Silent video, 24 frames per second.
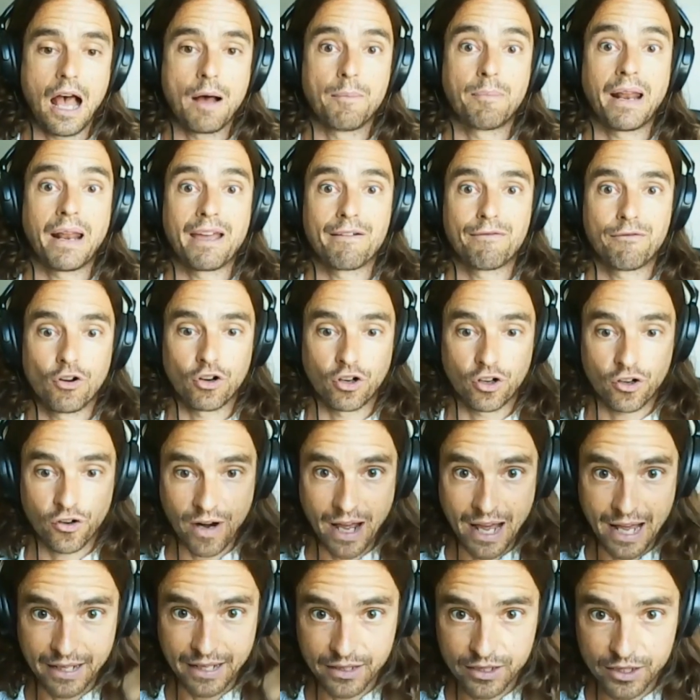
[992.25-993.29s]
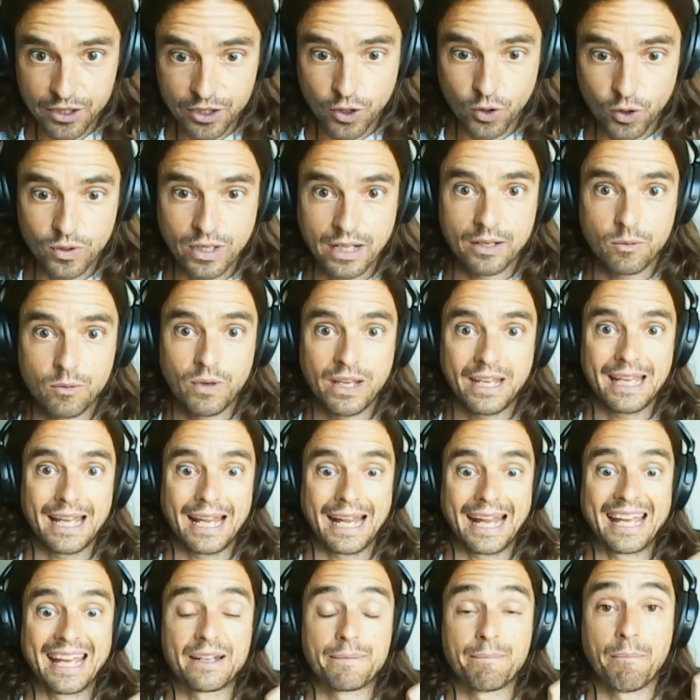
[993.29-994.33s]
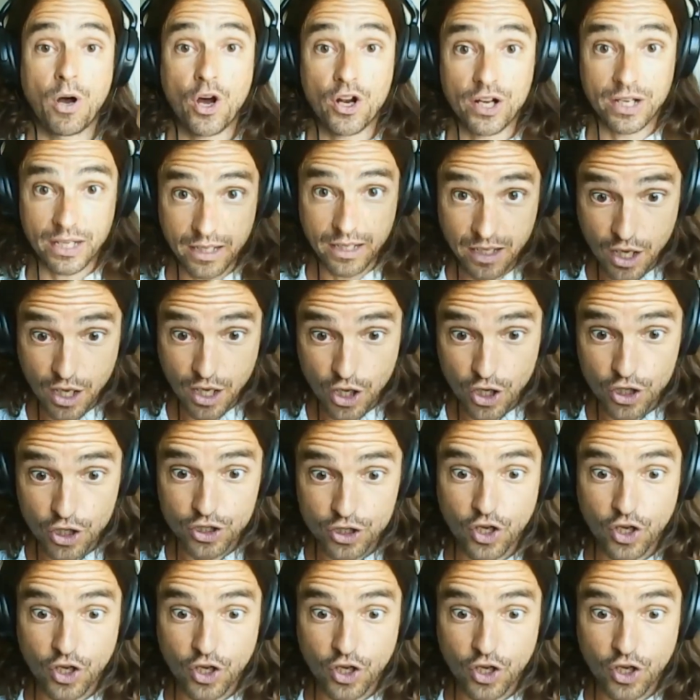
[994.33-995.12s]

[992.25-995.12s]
apply for grants, so that we can get money,